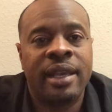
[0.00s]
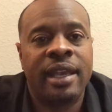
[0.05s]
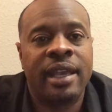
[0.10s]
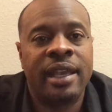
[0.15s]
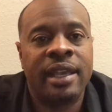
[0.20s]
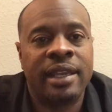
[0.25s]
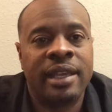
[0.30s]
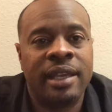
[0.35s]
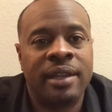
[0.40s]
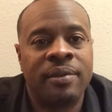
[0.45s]

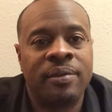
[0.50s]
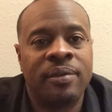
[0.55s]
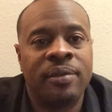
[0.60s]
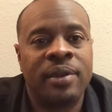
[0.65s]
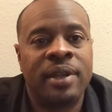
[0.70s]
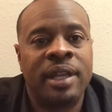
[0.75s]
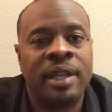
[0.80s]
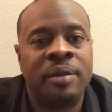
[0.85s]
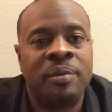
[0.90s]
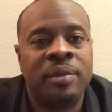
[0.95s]
and
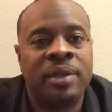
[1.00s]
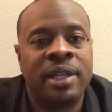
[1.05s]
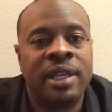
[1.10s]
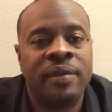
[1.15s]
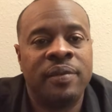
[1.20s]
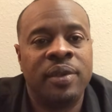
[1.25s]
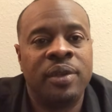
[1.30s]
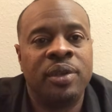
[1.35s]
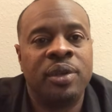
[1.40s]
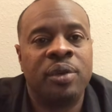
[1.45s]

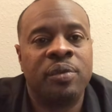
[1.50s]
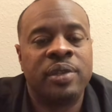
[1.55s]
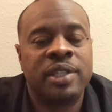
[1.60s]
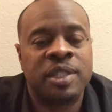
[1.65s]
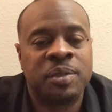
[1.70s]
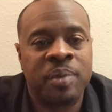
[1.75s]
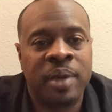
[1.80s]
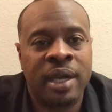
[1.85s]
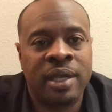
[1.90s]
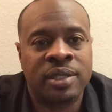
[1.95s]
give you your
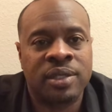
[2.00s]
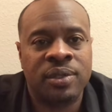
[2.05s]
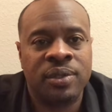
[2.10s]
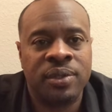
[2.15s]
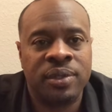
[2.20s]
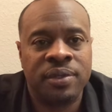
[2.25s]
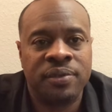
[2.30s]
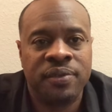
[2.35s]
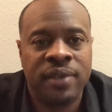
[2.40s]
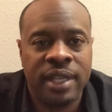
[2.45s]
response
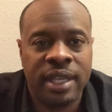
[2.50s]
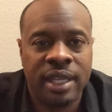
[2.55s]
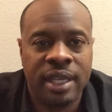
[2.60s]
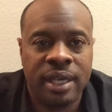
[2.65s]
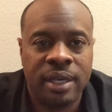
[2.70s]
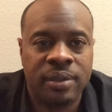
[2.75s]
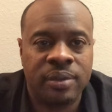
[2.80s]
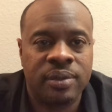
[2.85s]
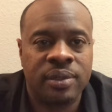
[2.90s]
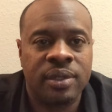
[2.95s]
on
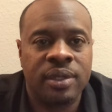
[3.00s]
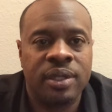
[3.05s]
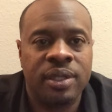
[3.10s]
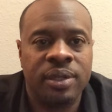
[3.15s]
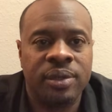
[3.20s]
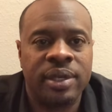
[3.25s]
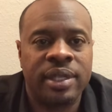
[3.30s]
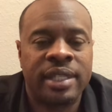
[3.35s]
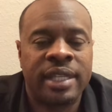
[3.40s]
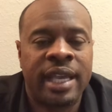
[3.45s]
video.
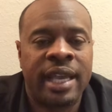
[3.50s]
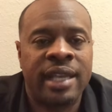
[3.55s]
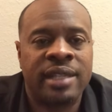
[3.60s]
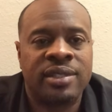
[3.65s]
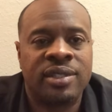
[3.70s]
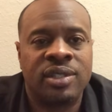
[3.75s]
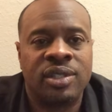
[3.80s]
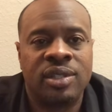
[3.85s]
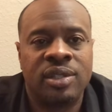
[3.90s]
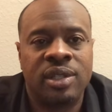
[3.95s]
You'll get the
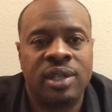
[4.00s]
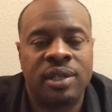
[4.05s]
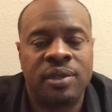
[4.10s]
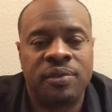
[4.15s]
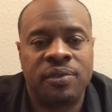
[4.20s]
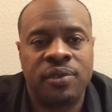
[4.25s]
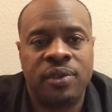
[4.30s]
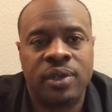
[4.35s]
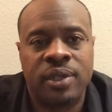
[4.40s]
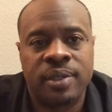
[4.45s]
answers you're looking
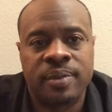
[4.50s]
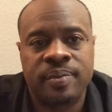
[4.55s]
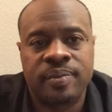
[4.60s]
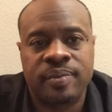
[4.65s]
for.